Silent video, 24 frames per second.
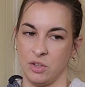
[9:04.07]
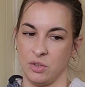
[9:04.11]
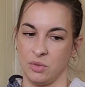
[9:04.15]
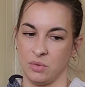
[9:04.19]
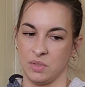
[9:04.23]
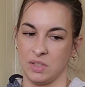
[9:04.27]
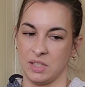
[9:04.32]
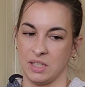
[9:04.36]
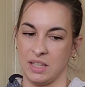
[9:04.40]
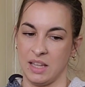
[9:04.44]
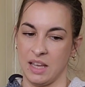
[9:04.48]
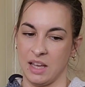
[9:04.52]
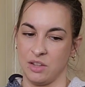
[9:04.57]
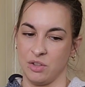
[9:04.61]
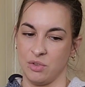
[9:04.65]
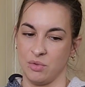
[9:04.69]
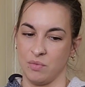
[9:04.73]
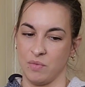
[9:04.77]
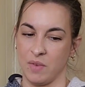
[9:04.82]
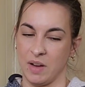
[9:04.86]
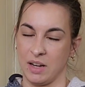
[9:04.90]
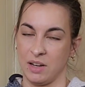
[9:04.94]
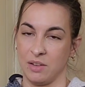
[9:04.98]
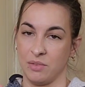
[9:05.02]
you to get
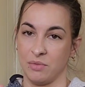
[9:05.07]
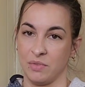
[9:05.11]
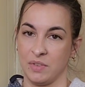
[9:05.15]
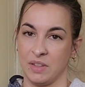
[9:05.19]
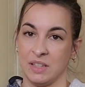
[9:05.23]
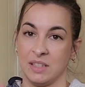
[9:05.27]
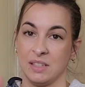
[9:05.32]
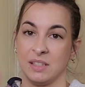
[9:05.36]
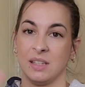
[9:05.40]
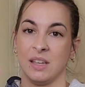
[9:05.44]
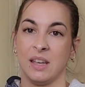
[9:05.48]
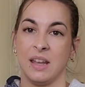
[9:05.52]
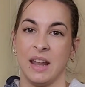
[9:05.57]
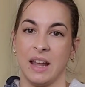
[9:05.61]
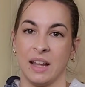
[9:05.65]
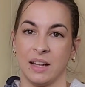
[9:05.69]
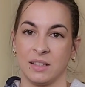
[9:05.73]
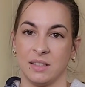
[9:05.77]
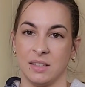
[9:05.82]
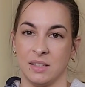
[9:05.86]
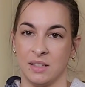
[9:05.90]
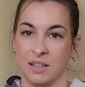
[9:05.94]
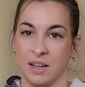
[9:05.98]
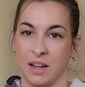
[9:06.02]
you ready for this
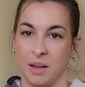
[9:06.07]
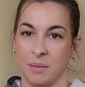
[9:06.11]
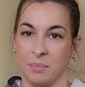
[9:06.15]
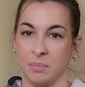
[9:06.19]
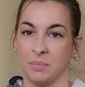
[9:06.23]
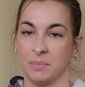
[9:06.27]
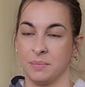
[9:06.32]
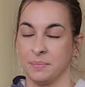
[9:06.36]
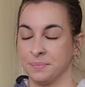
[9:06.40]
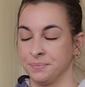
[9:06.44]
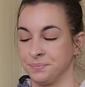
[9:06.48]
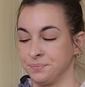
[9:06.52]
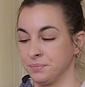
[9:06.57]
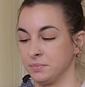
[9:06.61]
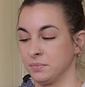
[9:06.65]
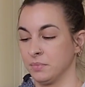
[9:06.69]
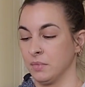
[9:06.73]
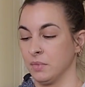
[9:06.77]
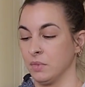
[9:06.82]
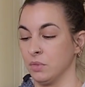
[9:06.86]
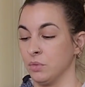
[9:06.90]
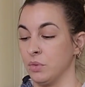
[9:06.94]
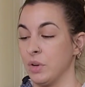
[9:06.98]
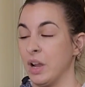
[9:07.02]
next step.
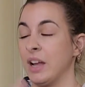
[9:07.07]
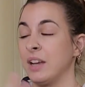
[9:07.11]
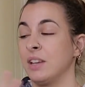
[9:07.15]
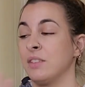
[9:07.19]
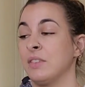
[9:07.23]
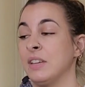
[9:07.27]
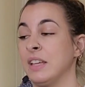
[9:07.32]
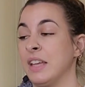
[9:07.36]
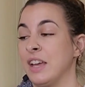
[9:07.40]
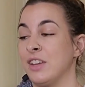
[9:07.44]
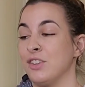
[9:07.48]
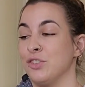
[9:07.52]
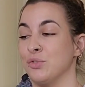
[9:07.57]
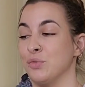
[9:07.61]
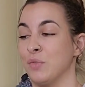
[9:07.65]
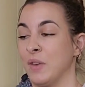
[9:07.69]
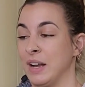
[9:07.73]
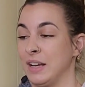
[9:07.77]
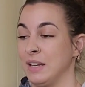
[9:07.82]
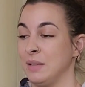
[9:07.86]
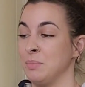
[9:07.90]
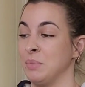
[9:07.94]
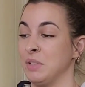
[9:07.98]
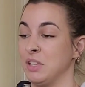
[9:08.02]
Not even get you
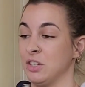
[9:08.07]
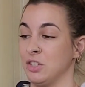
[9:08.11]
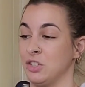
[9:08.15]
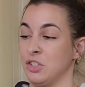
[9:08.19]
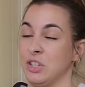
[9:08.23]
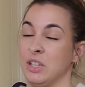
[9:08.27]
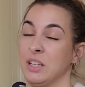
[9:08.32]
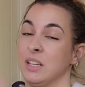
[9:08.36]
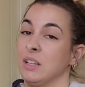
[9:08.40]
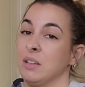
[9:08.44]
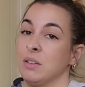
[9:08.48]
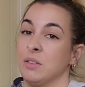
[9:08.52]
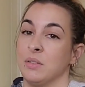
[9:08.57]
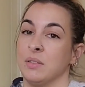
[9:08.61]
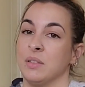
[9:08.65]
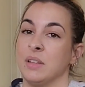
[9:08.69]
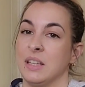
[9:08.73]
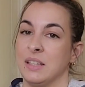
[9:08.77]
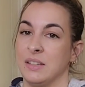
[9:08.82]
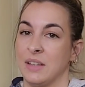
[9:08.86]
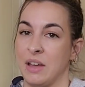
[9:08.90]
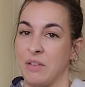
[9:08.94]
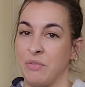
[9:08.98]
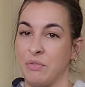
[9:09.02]
ready, because you're going
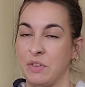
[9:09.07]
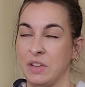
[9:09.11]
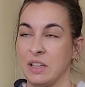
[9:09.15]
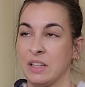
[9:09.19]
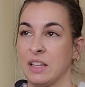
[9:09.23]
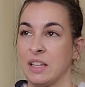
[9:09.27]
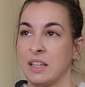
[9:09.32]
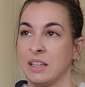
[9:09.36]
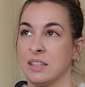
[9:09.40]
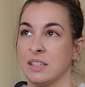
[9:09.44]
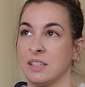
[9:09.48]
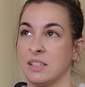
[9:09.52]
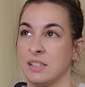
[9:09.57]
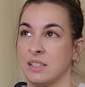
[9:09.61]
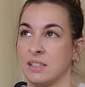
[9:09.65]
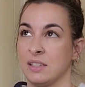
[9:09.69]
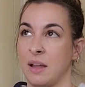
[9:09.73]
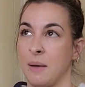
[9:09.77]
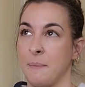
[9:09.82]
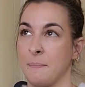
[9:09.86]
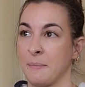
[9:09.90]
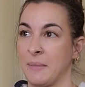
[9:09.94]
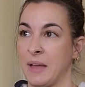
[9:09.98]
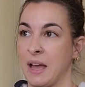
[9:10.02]
to, I feel like there's
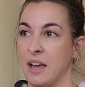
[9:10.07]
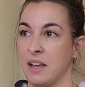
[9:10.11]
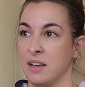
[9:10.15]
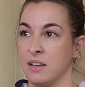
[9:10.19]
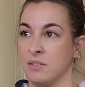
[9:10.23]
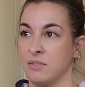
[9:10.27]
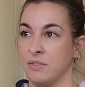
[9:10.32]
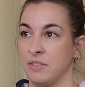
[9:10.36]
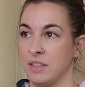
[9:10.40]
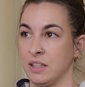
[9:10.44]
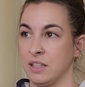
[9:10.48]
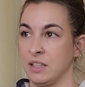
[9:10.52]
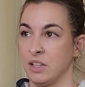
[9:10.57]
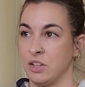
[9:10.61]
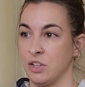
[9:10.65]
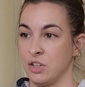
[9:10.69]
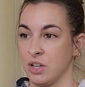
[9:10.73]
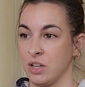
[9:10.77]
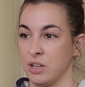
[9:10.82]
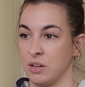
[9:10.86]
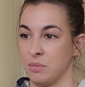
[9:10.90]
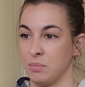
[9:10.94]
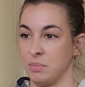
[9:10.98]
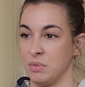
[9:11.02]
some kind of thing that
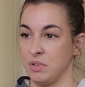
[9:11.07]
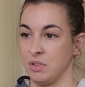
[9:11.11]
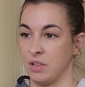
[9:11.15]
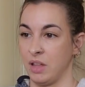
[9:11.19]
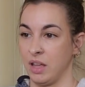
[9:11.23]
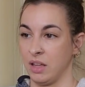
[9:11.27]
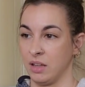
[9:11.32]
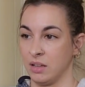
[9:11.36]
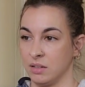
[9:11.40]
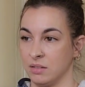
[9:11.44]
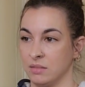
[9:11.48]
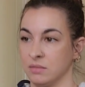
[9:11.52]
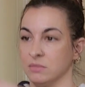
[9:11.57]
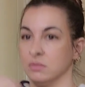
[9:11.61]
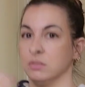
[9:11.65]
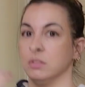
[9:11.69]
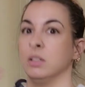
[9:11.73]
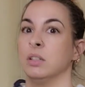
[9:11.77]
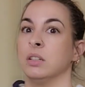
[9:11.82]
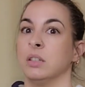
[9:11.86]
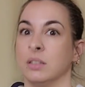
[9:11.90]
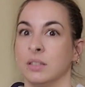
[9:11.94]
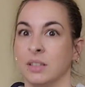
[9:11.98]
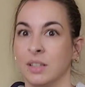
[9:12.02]
you're going to be like,
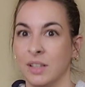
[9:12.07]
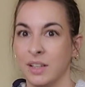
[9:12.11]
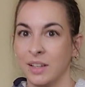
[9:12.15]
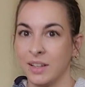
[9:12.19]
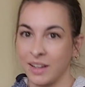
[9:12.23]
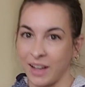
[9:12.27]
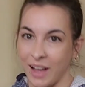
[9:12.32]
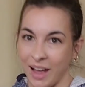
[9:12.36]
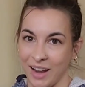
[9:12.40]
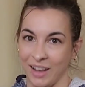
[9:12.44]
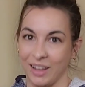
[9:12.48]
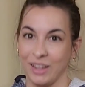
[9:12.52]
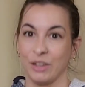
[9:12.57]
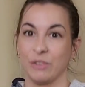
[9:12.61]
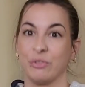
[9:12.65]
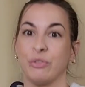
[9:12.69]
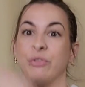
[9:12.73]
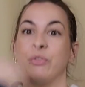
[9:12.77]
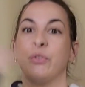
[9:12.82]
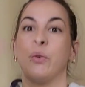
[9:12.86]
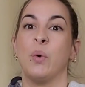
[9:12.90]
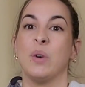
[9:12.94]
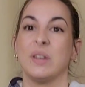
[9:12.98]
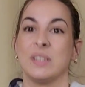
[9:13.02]
oh, kind of like
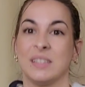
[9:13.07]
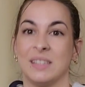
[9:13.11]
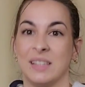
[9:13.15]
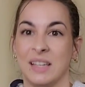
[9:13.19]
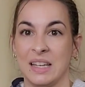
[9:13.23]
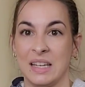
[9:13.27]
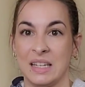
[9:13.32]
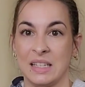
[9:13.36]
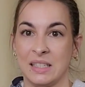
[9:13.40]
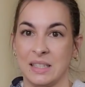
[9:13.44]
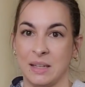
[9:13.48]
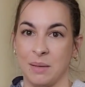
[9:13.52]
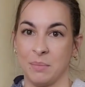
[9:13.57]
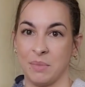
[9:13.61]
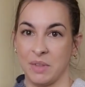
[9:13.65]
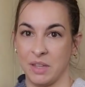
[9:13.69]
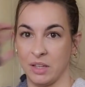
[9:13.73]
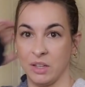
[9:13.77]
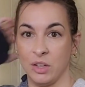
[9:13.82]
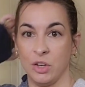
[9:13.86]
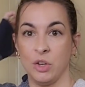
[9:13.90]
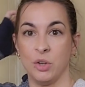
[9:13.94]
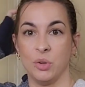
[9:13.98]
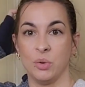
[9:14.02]
forced into
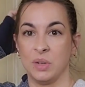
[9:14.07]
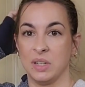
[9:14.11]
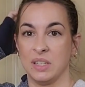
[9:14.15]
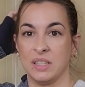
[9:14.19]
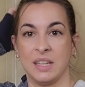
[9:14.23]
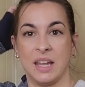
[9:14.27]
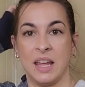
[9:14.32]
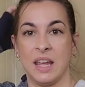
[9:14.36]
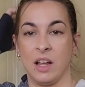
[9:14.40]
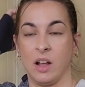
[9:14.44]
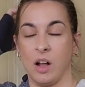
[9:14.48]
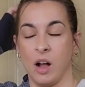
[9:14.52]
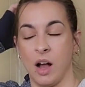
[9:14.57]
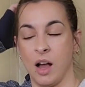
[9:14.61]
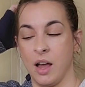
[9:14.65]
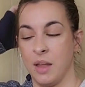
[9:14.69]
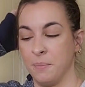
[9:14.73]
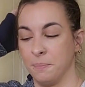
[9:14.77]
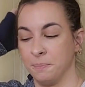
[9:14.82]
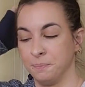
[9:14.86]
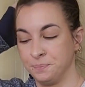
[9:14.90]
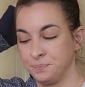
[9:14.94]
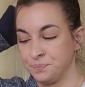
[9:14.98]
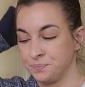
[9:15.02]
something new to take
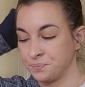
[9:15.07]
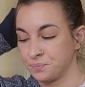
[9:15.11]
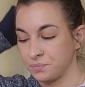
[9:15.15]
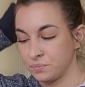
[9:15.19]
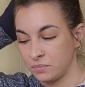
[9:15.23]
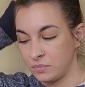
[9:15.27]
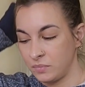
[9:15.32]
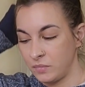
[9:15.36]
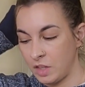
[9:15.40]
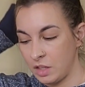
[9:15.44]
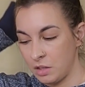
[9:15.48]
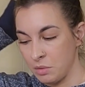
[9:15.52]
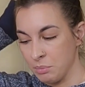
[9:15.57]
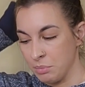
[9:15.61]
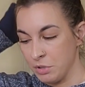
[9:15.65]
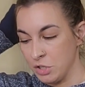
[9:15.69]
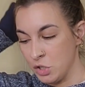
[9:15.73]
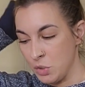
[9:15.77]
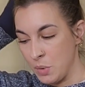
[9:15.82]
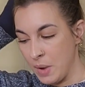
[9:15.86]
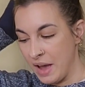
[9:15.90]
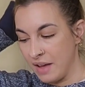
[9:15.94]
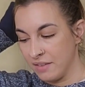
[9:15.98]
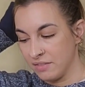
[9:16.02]
on. But
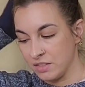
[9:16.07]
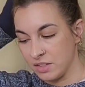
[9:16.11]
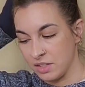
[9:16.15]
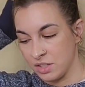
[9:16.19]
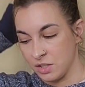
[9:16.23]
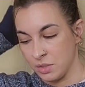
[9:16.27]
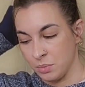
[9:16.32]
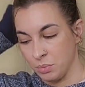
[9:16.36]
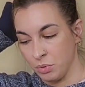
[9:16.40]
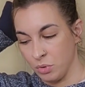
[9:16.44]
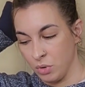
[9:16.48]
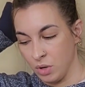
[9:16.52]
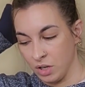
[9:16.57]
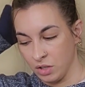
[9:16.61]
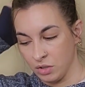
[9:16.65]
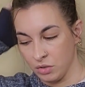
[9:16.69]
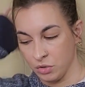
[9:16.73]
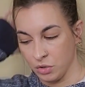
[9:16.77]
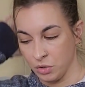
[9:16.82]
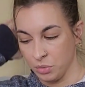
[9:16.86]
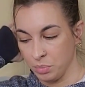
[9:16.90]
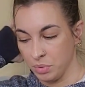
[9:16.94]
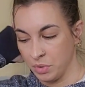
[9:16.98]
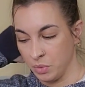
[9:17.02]
you have this support
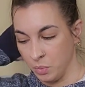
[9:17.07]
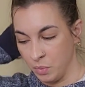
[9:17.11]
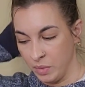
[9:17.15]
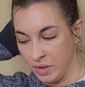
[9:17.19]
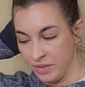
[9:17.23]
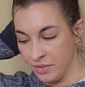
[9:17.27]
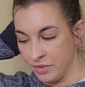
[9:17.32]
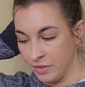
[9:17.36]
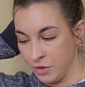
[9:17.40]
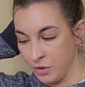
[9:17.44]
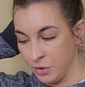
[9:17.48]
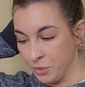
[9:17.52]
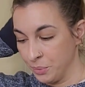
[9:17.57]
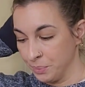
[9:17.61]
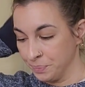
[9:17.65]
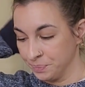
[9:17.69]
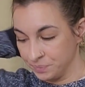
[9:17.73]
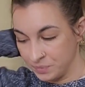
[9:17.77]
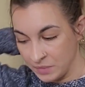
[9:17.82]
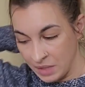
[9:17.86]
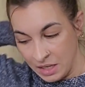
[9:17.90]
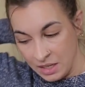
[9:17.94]
group with you.